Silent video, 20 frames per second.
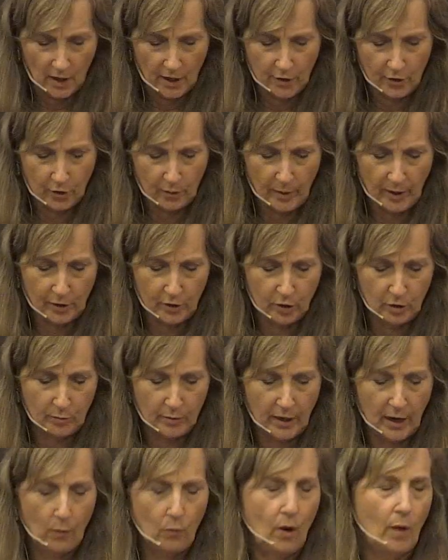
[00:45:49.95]
I don't know about you,
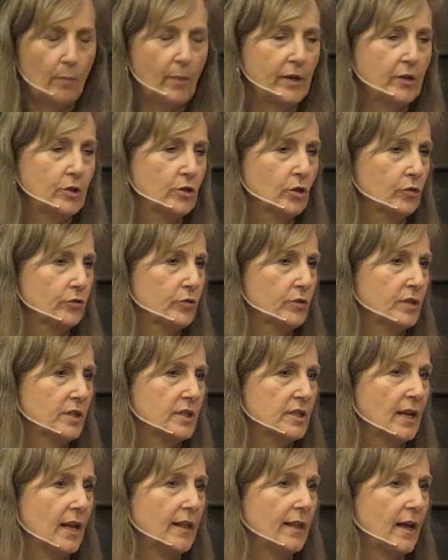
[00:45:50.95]
but I want my children to
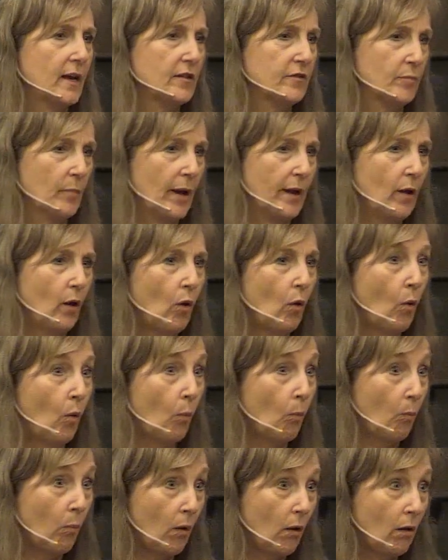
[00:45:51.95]
say that of my home,
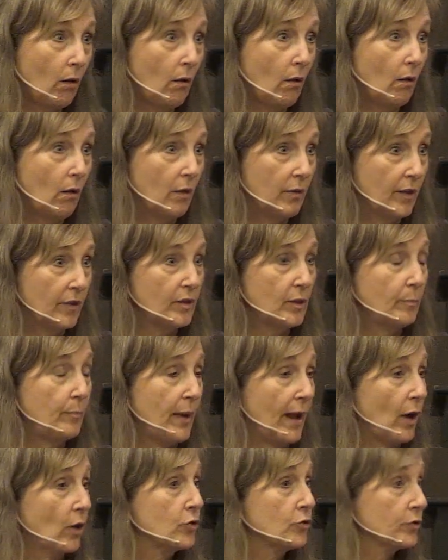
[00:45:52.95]
that the
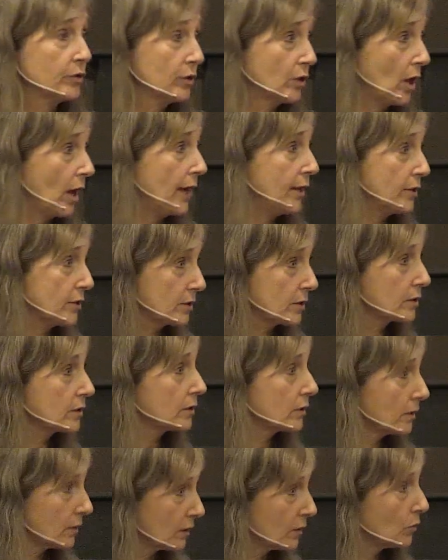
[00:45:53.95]
boundary lines
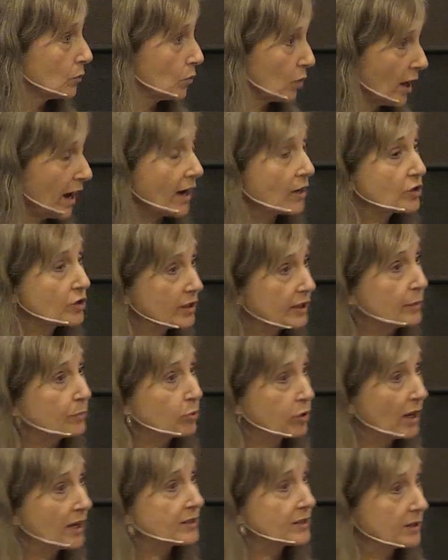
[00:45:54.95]
were actually
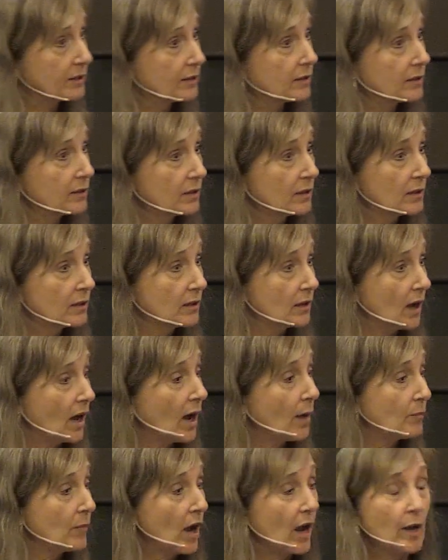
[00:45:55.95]
pleasant.
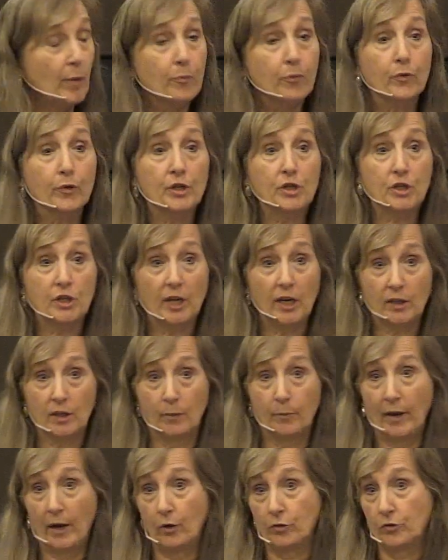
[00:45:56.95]
I appreciate the
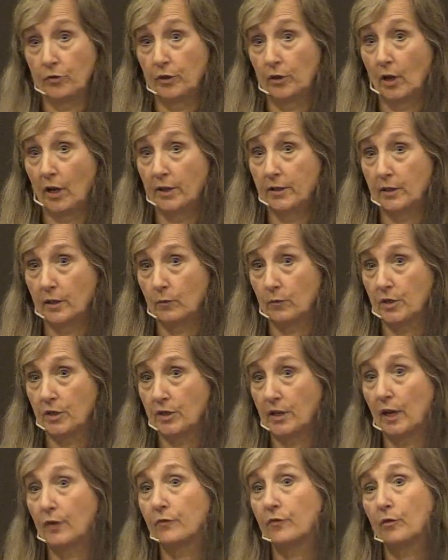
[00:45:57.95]
boundary lines that were
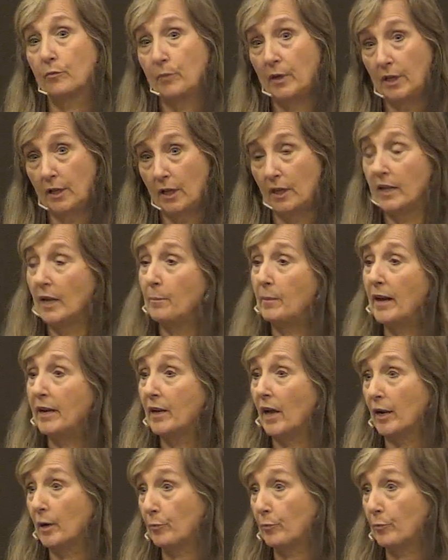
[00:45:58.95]
set for me, and they may not